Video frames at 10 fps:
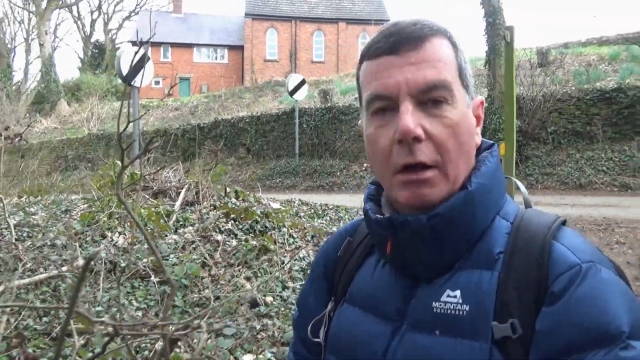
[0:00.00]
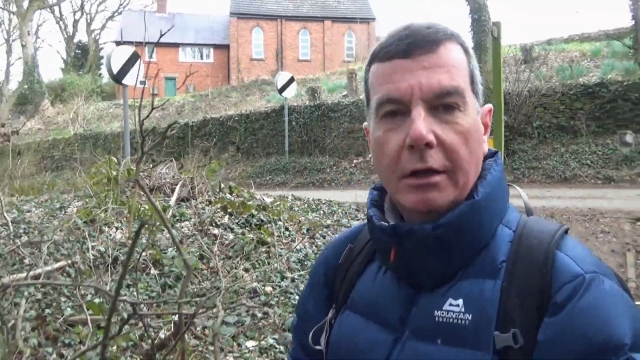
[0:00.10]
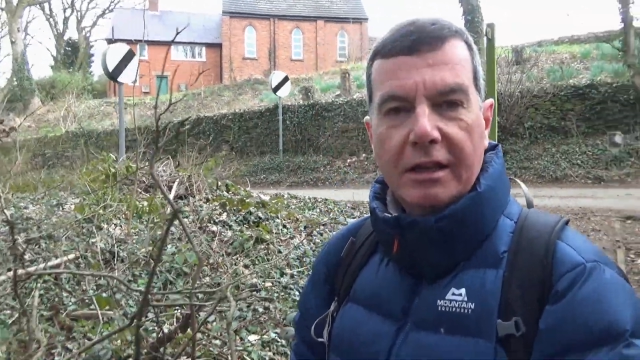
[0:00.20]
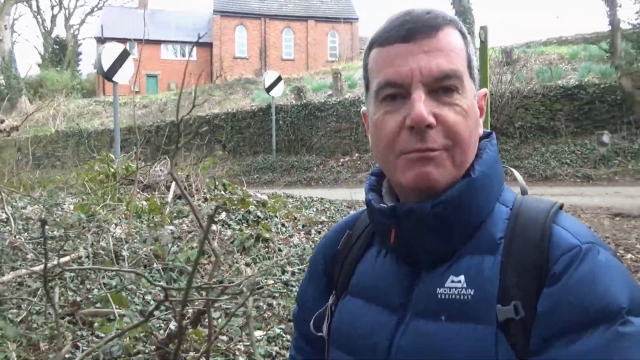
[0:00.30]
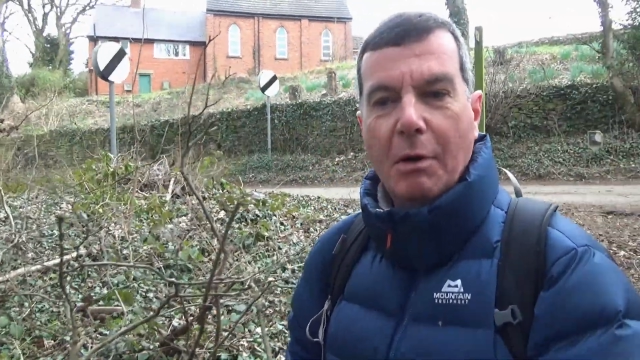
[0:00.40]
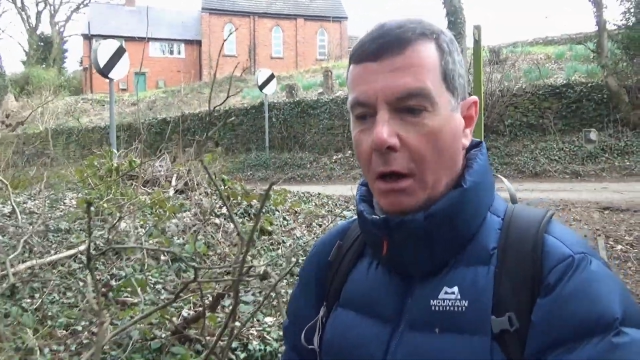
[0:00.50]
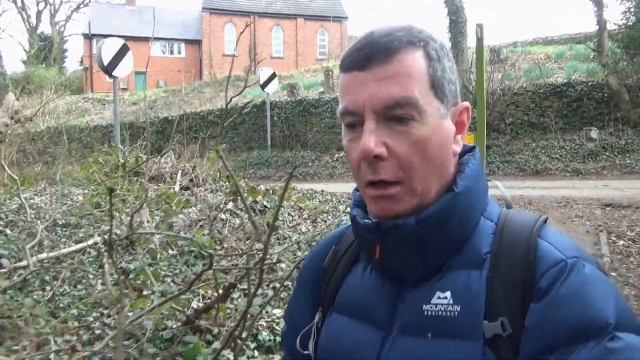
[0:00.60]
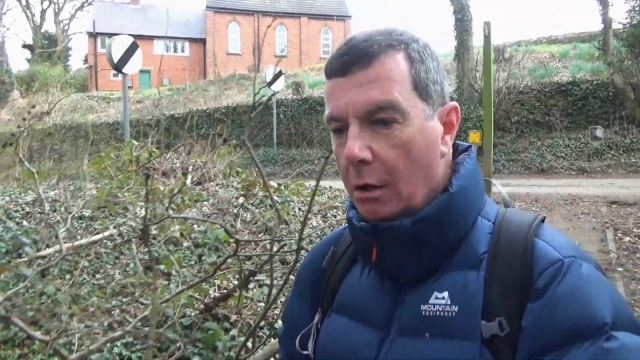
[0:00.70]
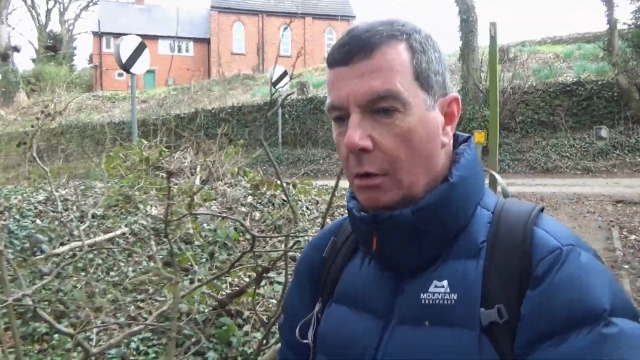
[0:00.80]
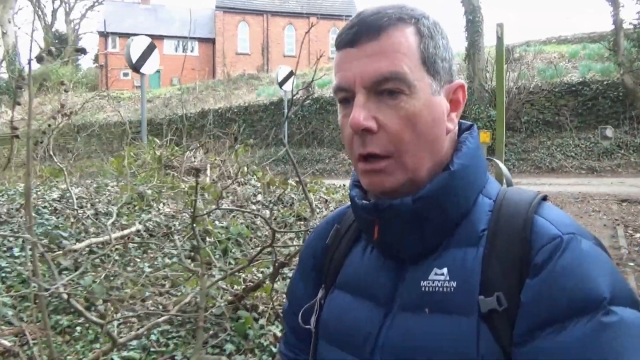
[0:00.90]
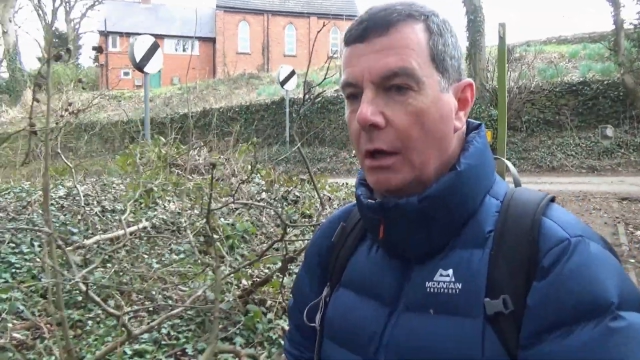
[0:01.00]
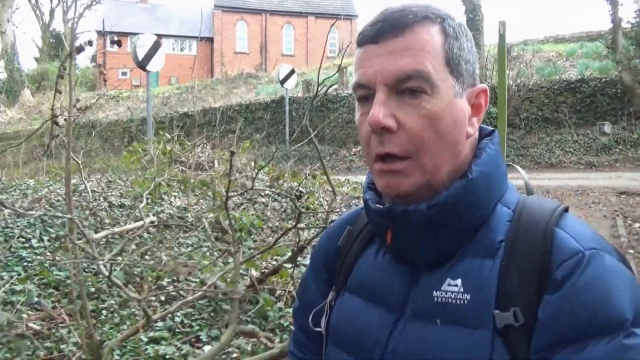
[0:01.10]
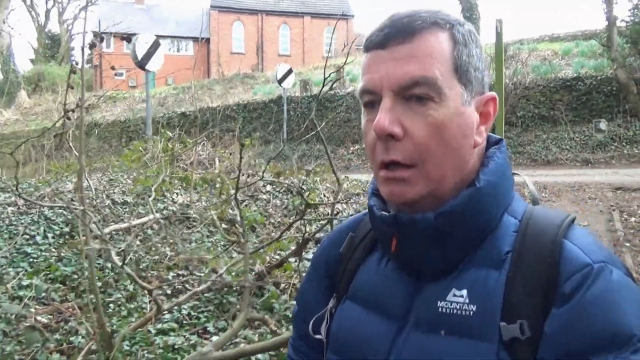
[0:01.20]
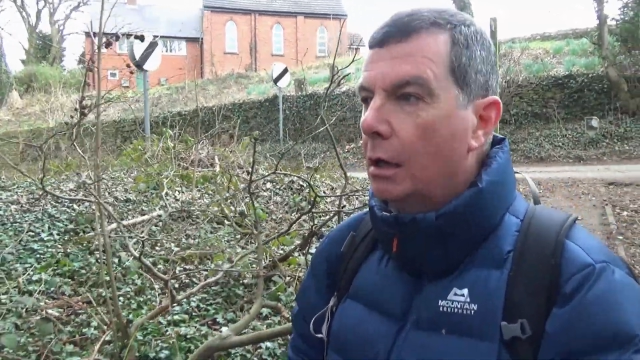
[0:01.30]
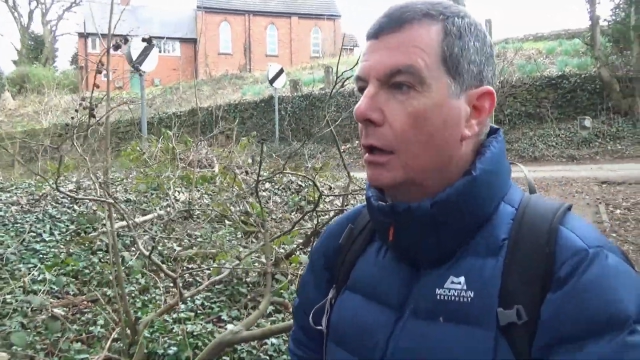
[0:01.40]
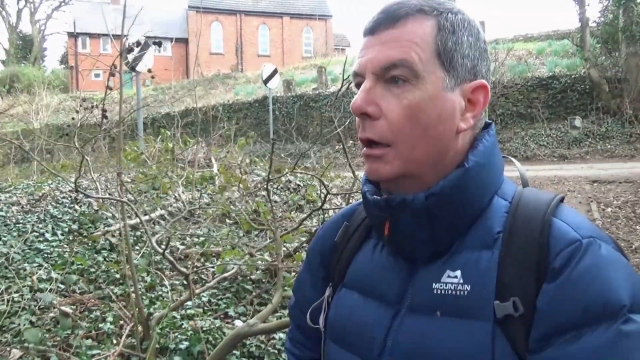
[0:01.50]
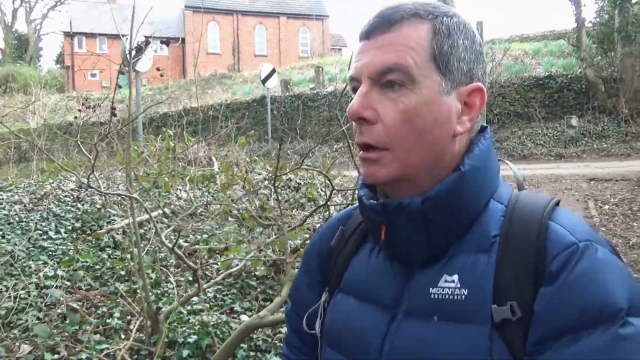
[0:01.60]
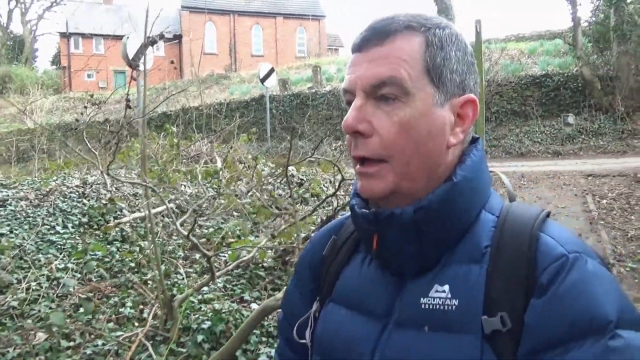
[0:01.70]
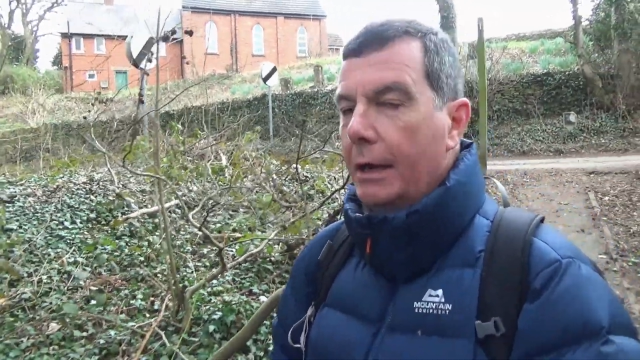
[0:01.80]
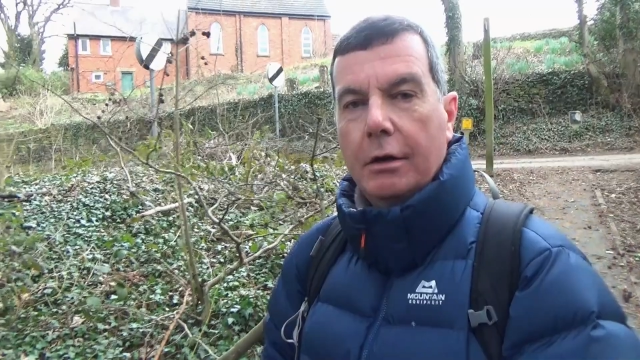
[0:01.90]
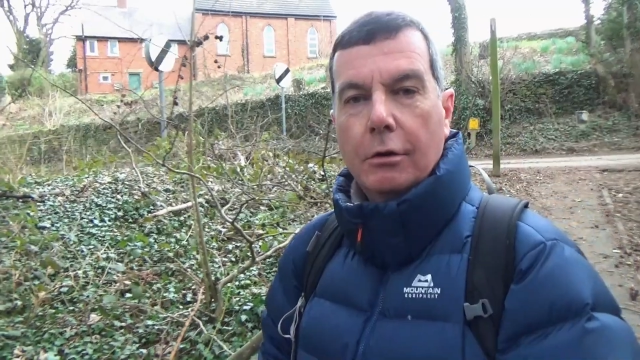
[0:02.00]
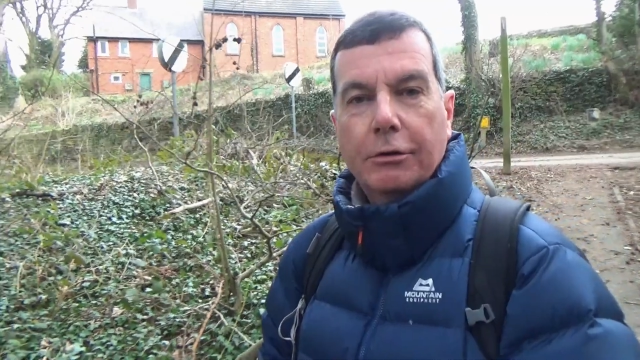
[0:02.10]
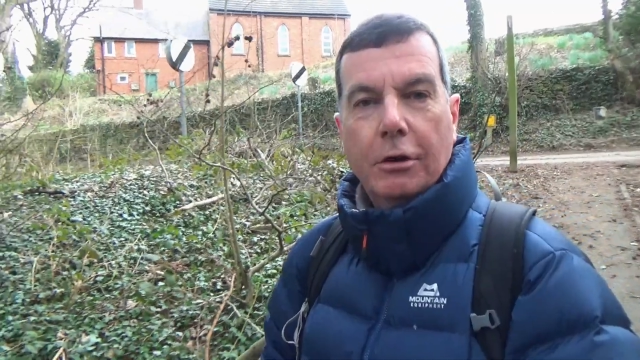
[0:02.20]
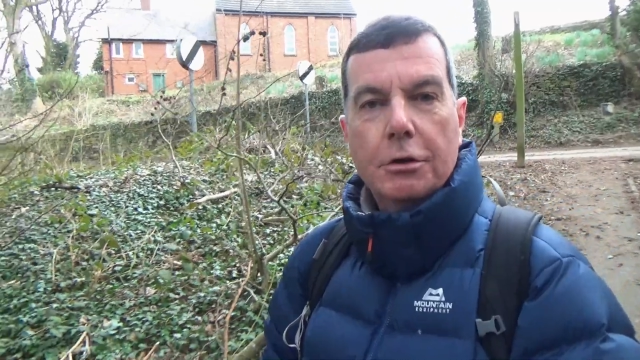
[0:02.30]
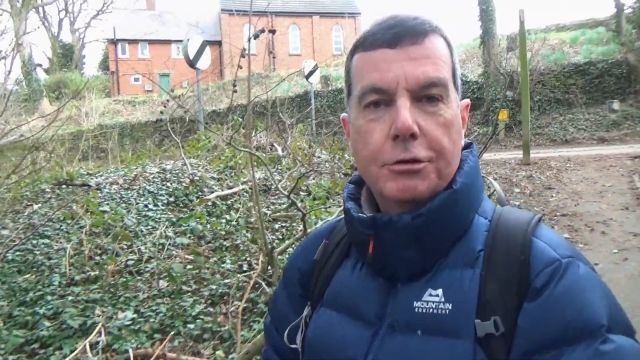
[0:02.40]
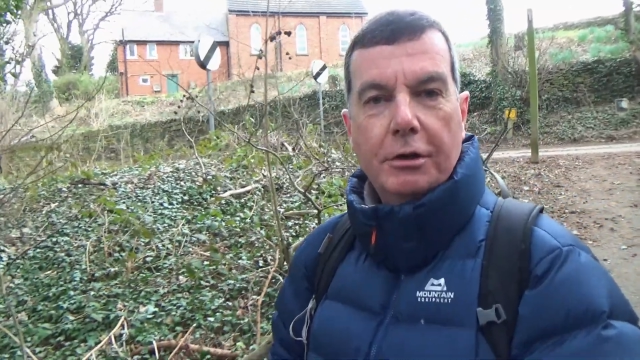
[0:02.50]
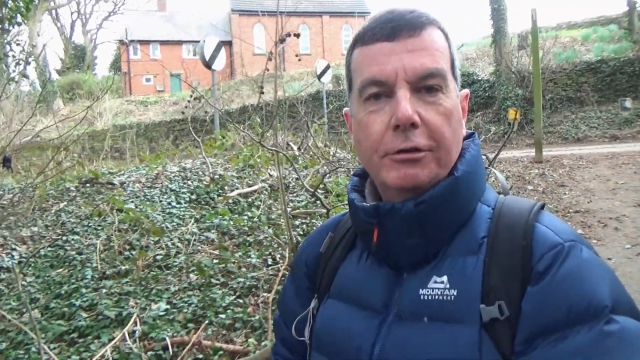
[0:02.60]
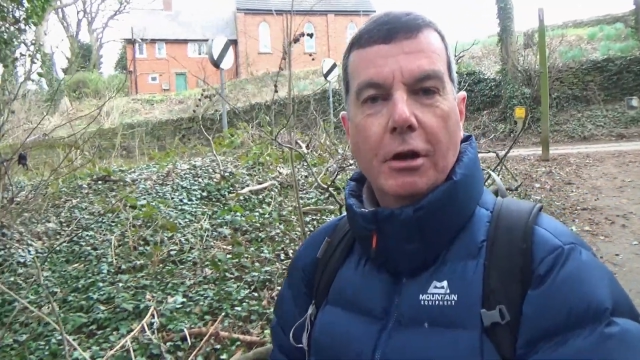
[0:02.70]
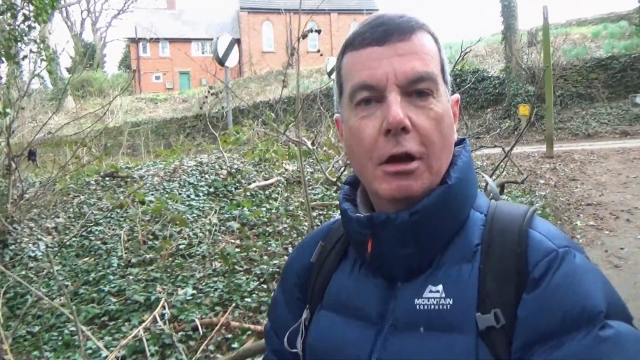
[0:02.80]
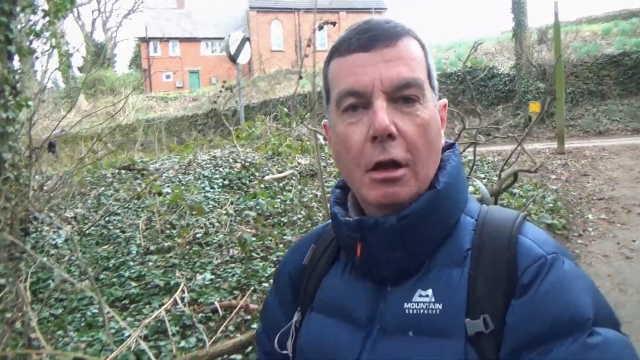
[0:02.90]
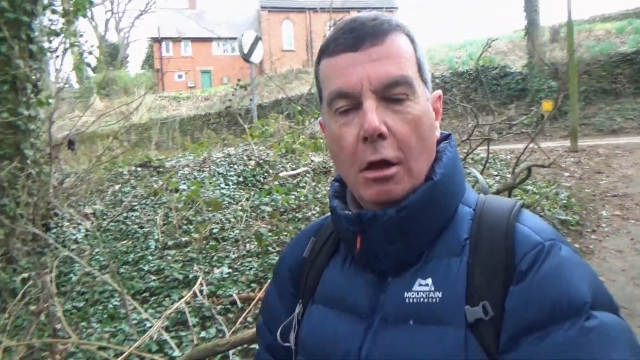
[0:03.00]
I'll leave Barlow and I head across country to